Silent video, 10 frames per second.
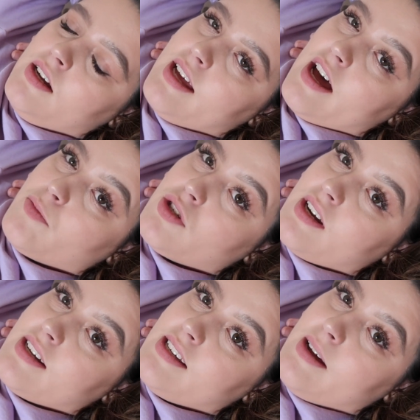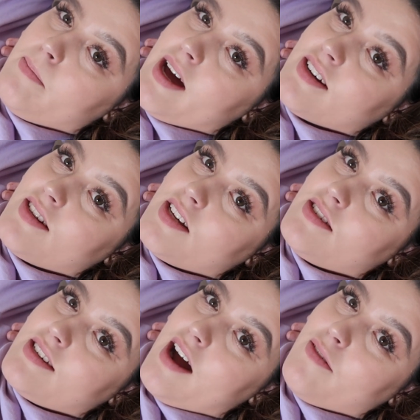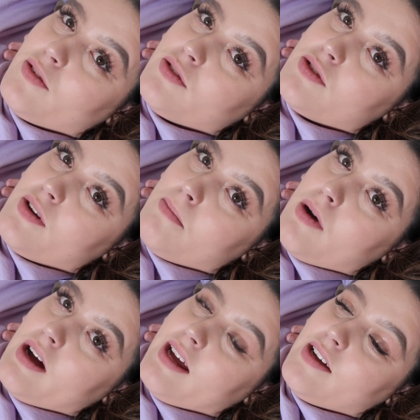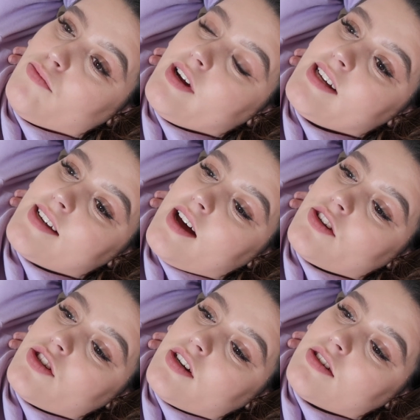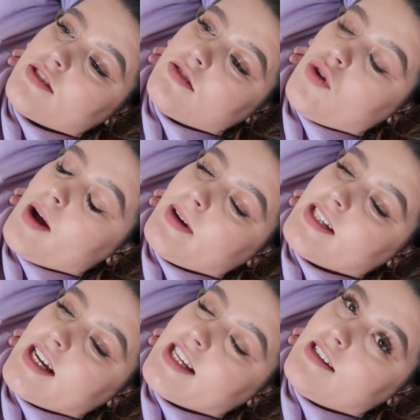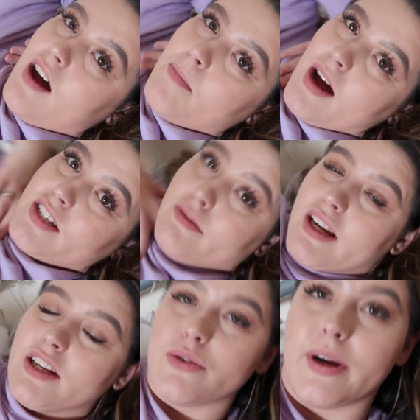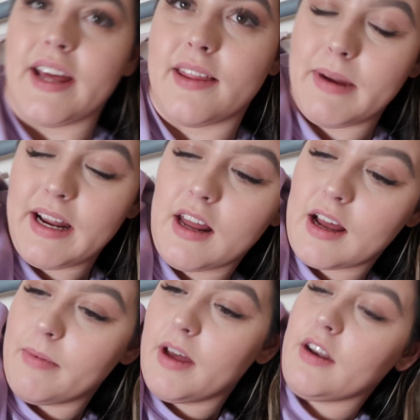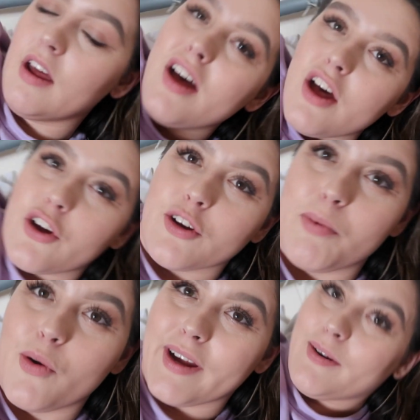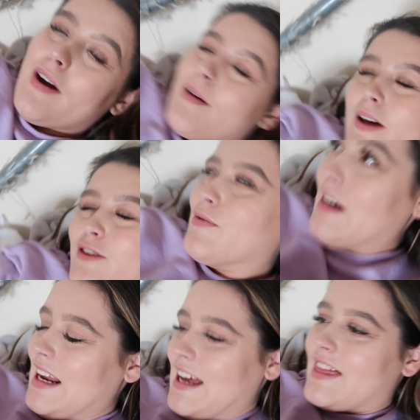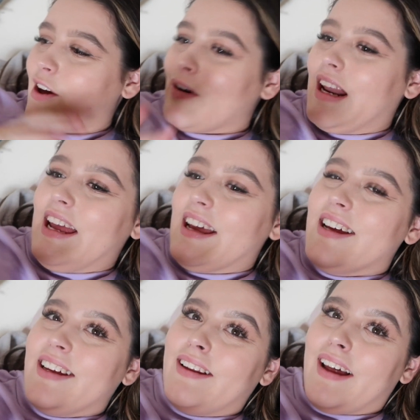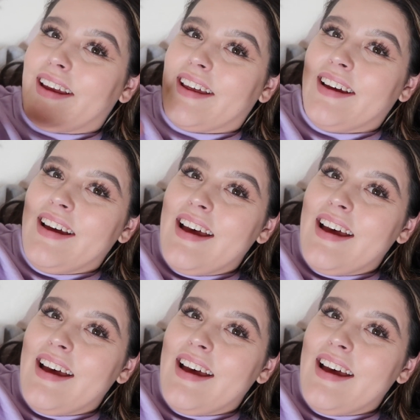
yeah, I'm just going to sit in bed, carry on doing my research and writing my diss. I'm actually really enjoying it at the minute. Like, I'm at a good point where I'm like really thoroughly like